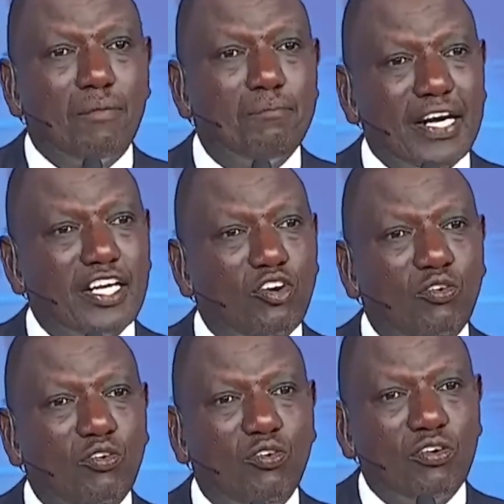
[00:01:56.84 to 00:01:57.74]

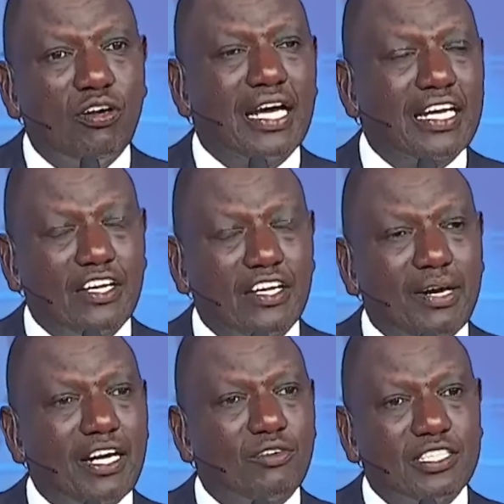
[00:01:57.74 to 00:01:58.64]
Baringo, Elgeyo
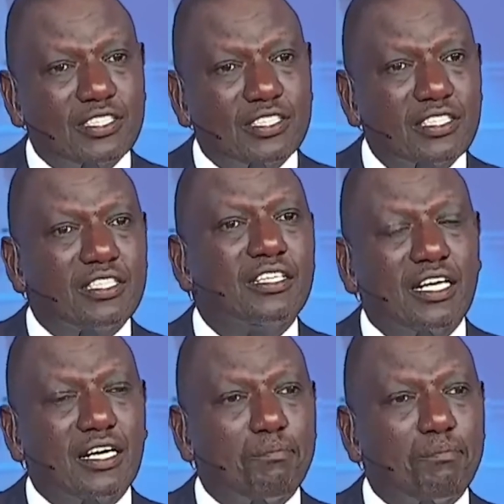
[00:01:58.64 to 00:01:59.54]
Marakwet,
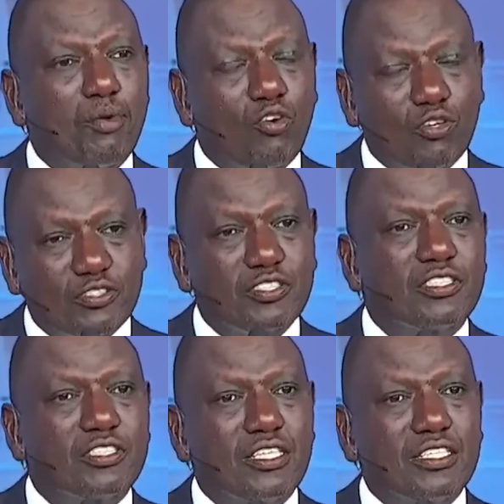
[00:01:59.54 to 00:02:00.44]
uh, Pokot,
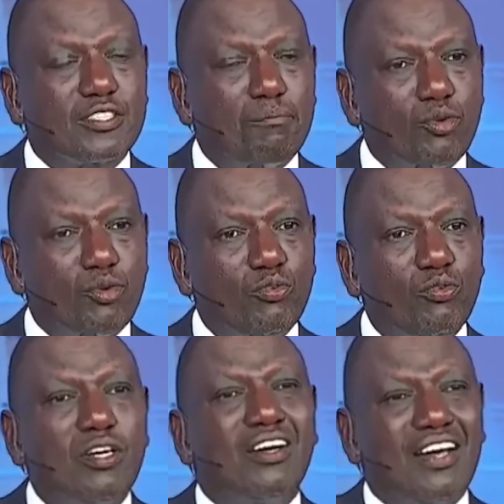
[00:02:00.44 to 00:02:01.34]
Samburu,
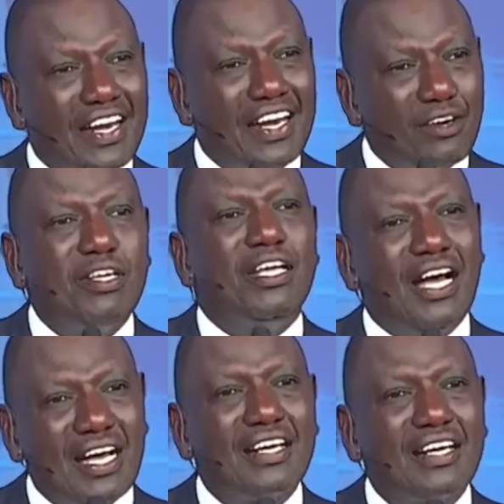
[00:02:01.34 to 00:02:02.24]
and we
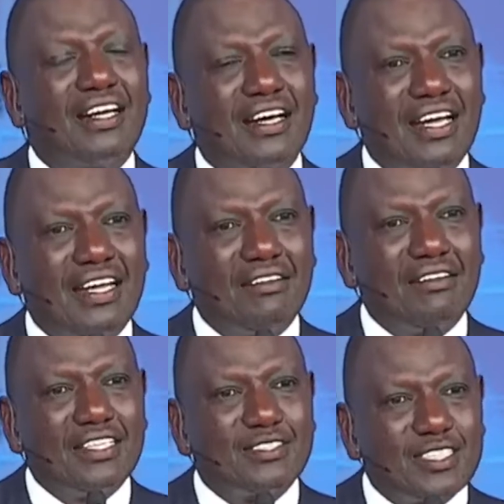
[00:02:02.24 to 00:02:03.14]
had a,
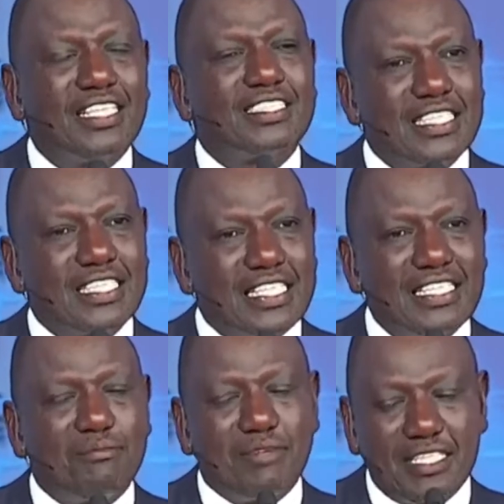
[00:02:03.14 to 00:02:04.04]
a serious le
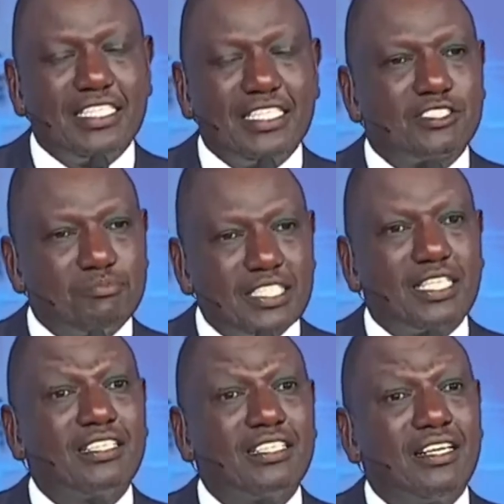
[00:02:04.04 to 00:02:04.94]
leaders
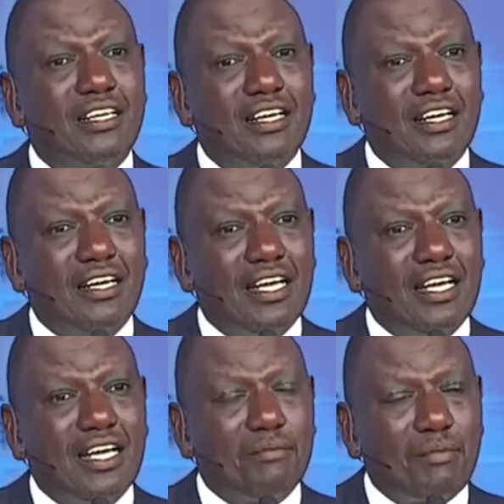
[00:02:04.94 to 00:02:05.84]
meeting
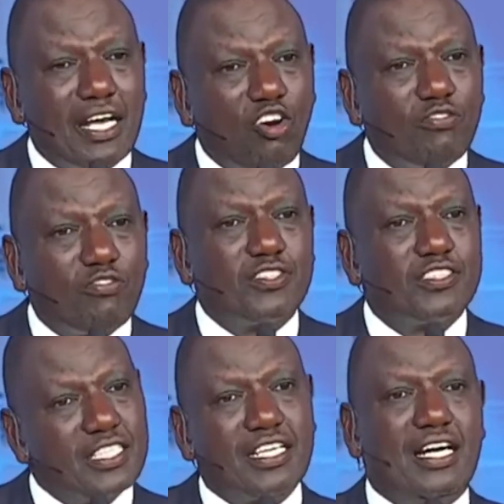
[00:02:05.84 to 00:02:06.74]
in my
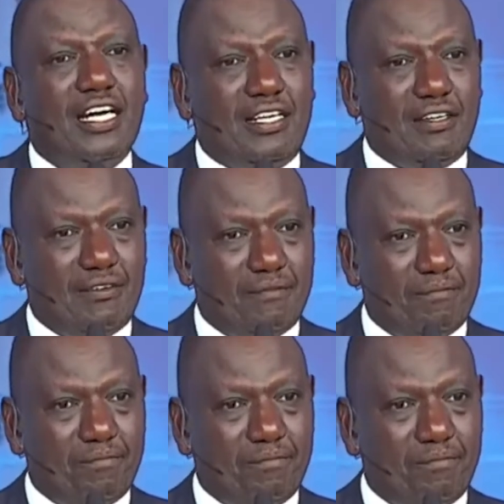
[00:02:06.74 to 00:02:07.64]
office in Karen.
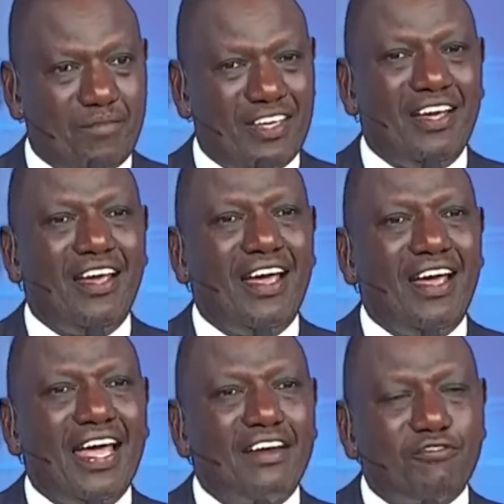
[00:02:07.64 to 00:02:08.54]

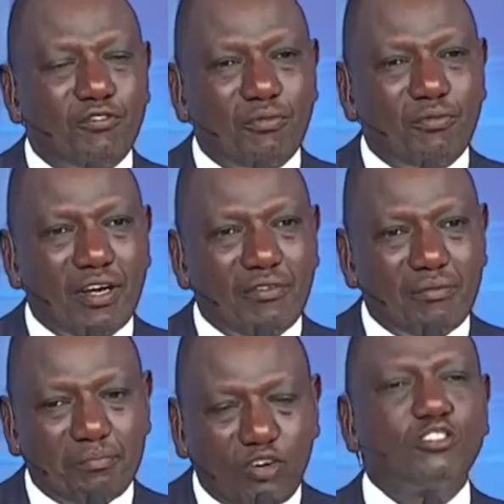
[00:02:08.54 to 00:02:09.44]
And
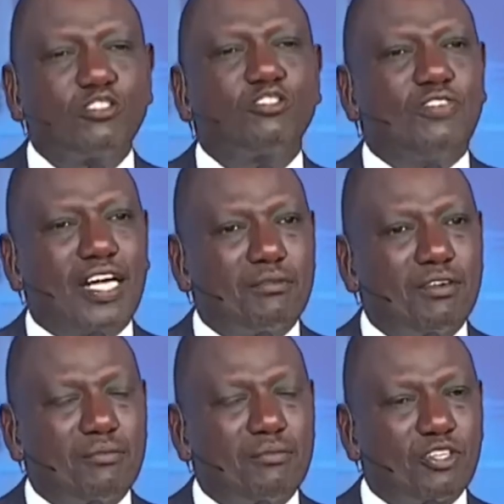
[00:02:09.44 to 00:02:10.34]
because, of that,
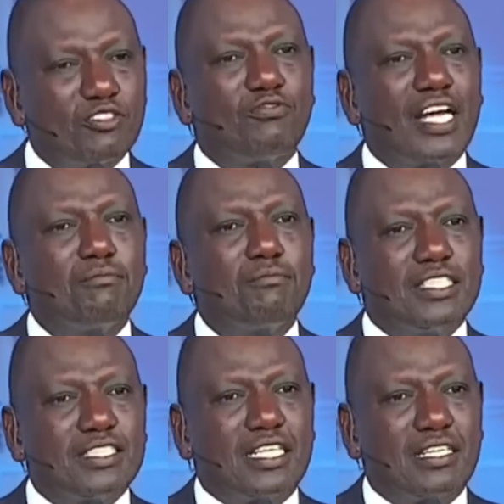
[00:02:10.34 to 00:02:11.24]
because of that
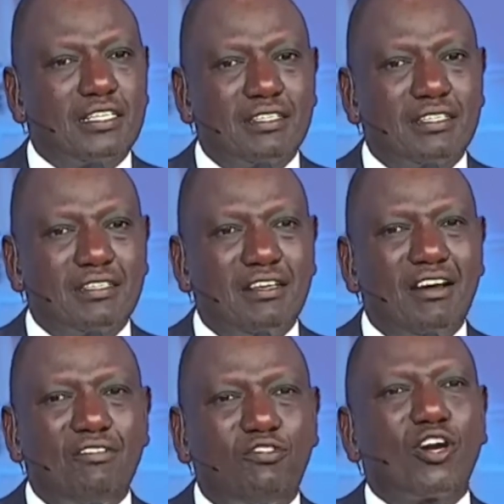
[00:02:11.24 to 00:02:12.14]
meeting,
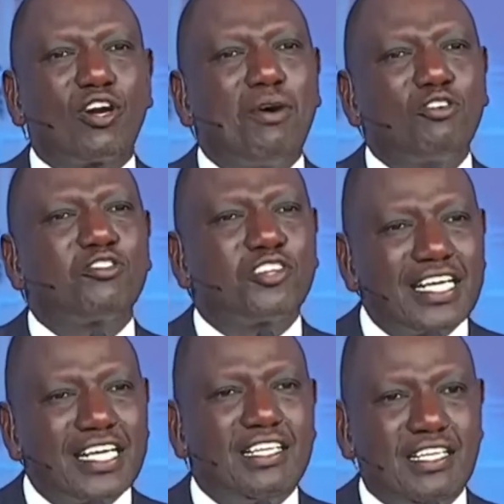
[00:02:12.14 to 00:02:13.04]
for about
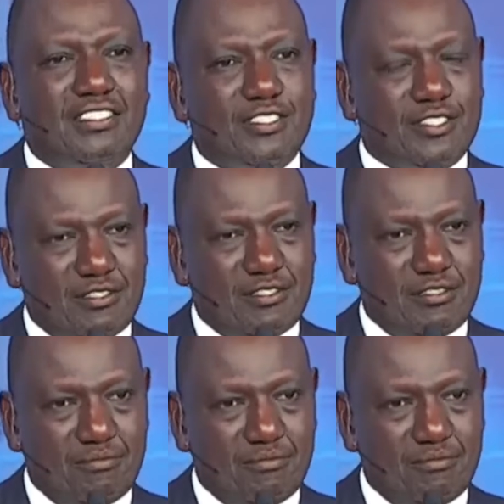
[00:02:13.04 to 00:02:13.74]
three years,